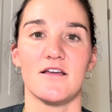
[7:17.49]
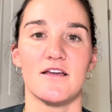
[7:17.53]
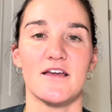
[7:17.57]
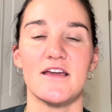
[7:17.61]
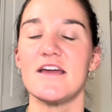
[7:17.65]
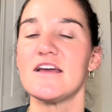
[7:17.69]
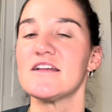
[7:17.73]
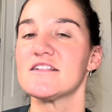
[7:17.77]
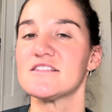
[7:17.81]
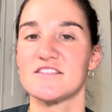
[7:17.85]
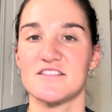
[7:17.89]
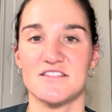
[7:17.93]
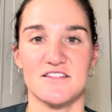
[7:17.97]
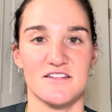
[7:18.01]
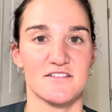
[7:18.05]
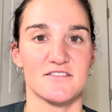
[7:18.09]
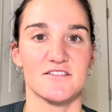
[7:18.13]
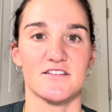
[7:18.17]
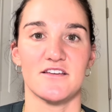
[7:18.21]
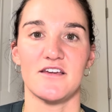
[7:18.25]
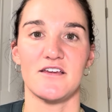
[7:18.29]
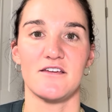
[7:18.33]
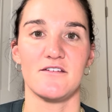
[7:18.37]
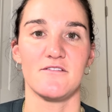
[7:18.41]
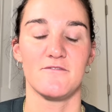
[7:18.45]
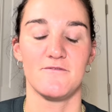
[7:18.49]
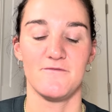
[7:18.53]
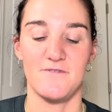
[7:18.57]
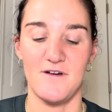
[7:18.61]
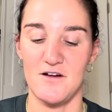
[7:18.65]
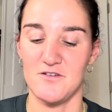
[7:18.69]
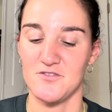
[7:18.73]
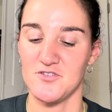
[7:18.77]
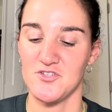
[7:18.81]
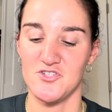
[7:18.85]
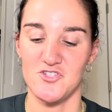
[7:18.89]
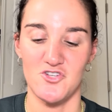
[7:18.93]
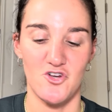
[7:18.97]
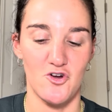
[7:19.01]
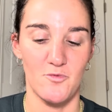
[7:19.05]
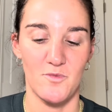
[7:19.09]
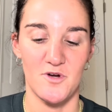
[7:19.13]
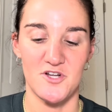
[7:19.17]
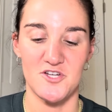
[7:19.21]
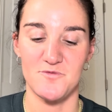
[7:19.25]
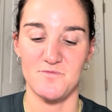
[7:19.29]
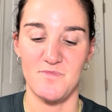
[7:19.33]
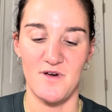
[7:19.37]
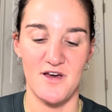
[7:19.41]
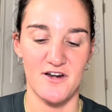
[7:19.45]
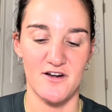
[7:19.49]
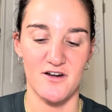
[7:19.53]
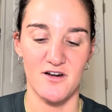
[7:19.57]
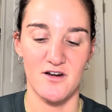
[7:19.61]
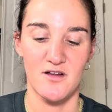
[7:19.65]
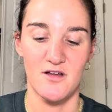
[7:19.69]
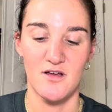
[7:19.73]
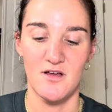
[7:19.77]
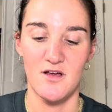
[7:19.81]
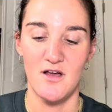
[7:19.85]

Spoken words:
instantly felt so much better.